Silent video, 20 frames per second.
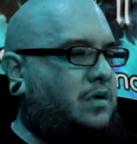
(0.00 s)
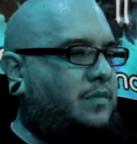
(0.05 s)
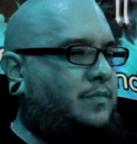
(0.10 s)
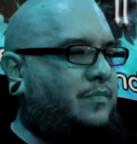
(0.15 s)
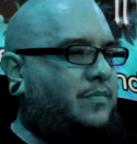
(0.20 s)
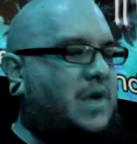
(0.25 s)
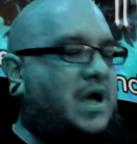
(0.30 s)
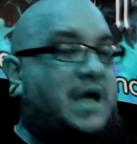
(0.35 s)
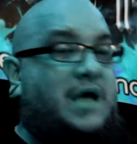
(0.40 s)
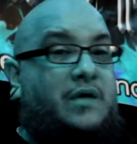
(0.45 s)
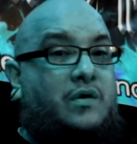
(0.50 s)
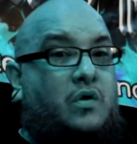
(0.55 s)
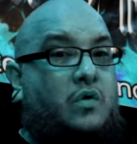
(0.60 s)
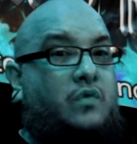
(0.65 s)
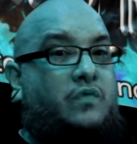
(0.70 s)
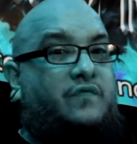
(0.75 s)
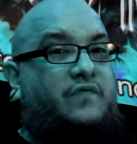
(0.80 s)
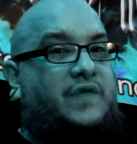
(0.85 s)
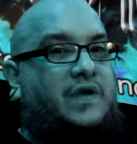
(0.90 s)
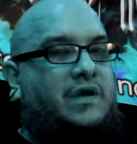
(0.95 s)
My
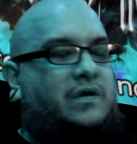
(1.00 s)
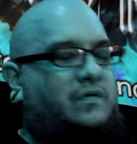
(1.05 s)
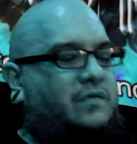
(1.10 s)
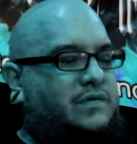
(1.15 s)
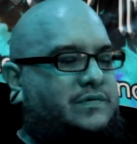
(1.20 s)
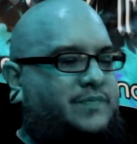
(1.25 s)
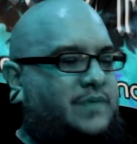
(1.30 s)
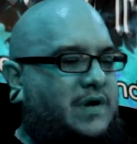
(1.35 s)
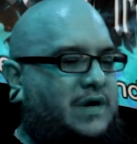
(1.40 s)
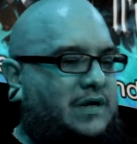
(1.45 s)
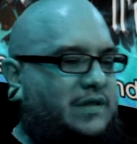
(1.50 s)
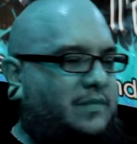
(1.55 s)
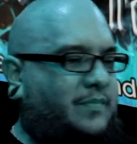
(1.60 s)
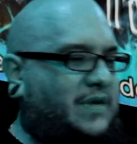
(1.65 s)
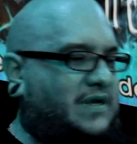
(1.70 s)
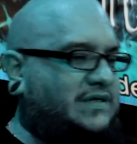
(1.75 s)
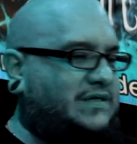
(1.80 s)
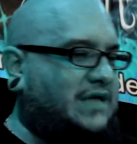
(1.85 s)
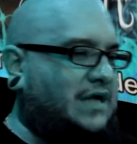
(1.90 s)
own vehicle is probably not the best